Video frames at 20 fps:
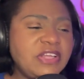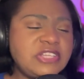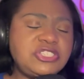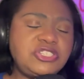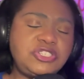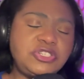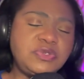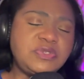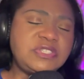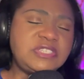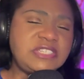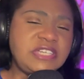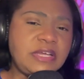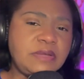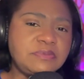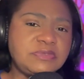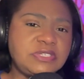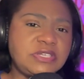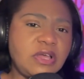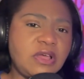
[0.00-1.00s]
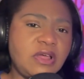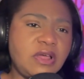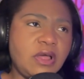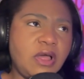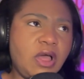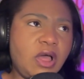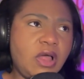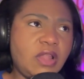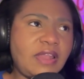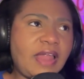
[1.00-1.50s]
this dude seems
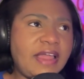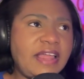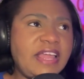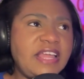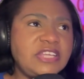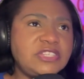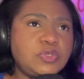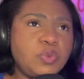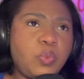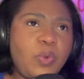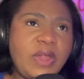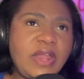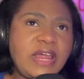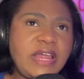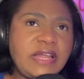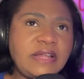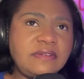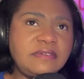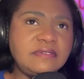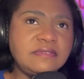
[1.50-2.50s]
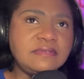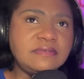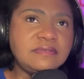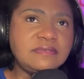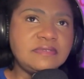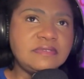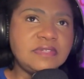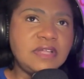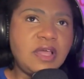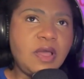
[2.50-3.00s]
like he's willing,
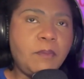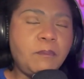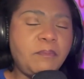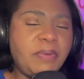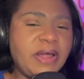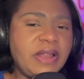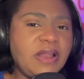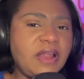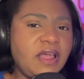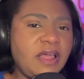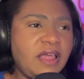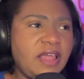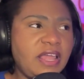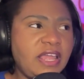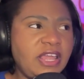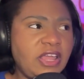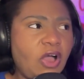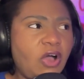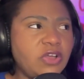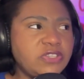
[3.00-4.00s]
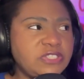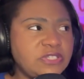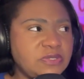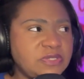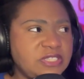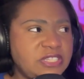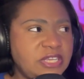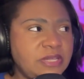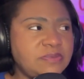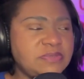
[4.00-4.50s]
but he also
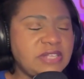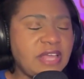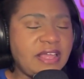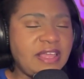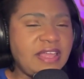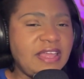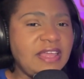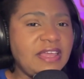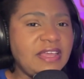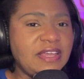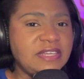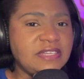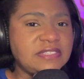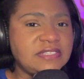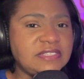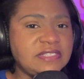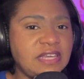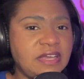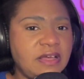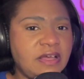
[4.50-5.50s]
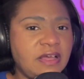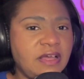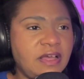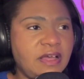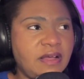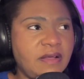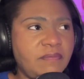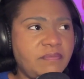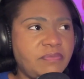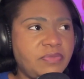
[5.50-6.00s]
seems like he is
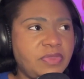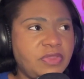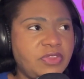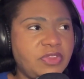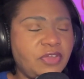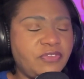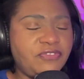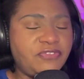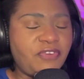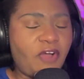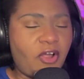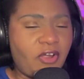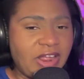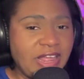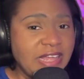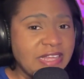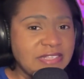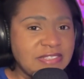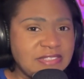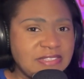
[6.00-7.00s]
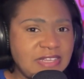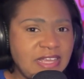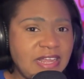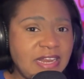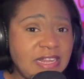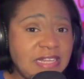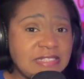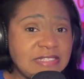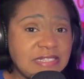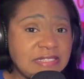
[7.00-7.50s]
nefarious
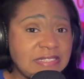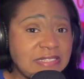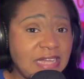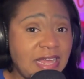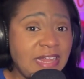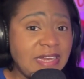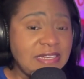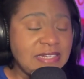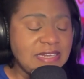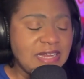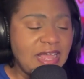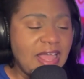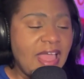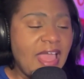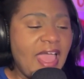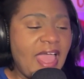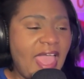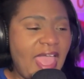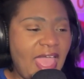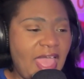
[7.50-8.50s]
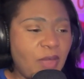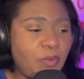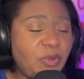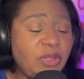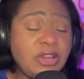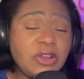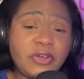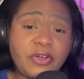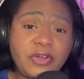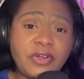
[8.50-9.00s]
in his intent. And
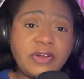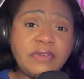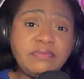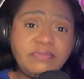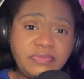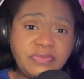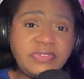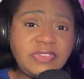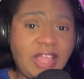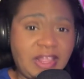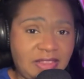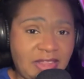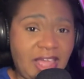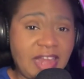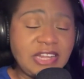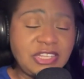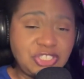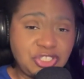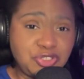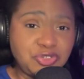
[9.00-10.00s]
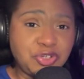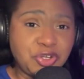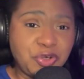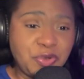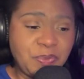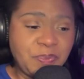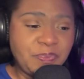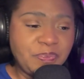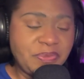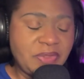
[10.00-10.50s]
we learn that that is
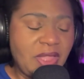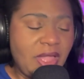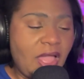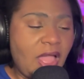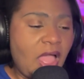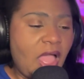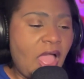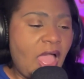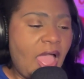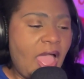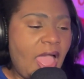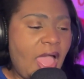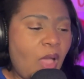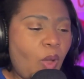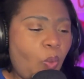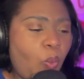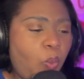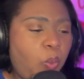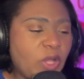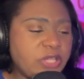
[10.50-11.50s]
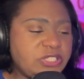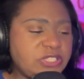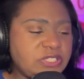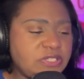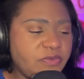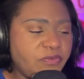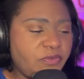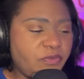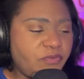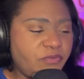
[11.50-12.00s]
true.
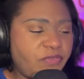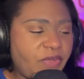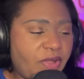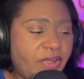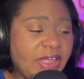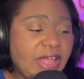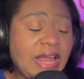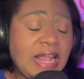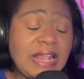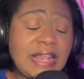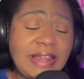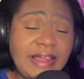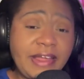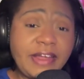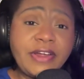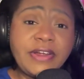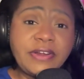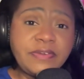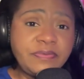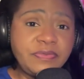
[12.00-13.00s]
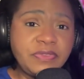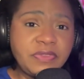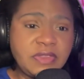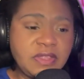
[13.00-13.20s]
What's very clear